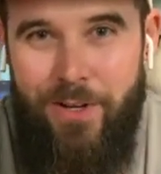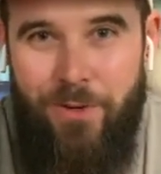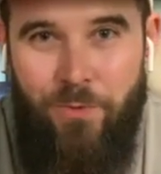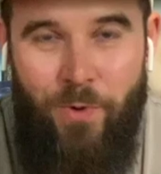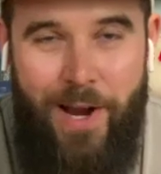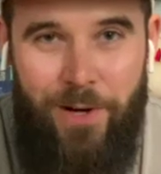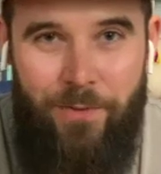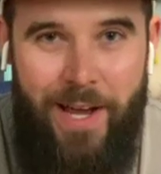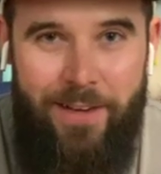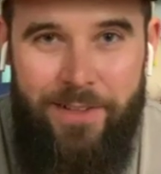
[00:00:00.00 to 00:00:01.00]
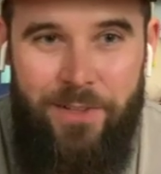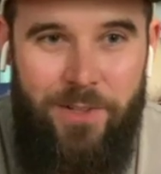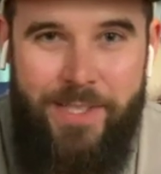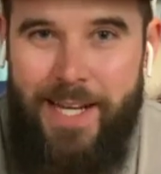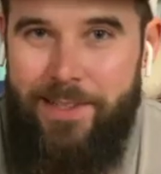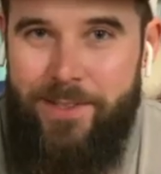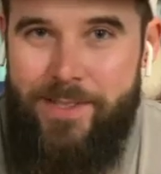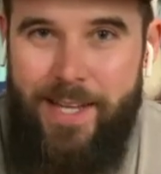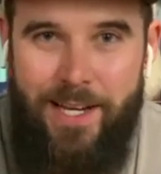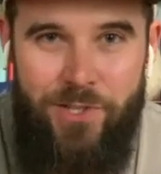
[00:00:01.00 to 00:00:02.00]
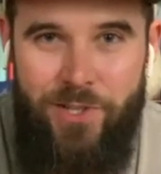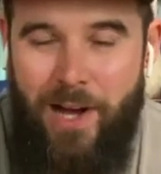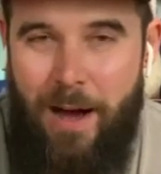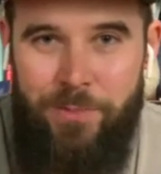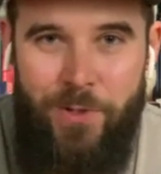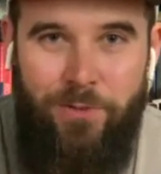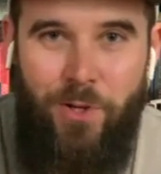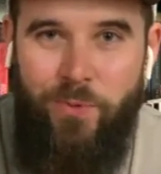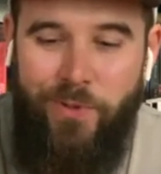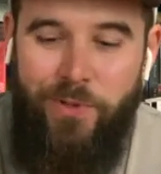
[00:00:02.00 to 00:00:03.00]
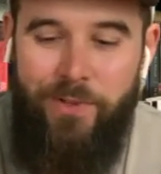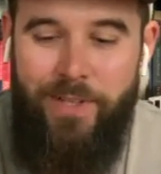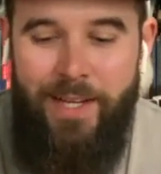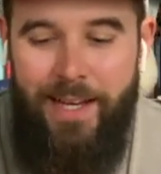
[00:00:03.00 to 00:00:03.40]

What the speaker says: ran around a little technical section, hopped over a root,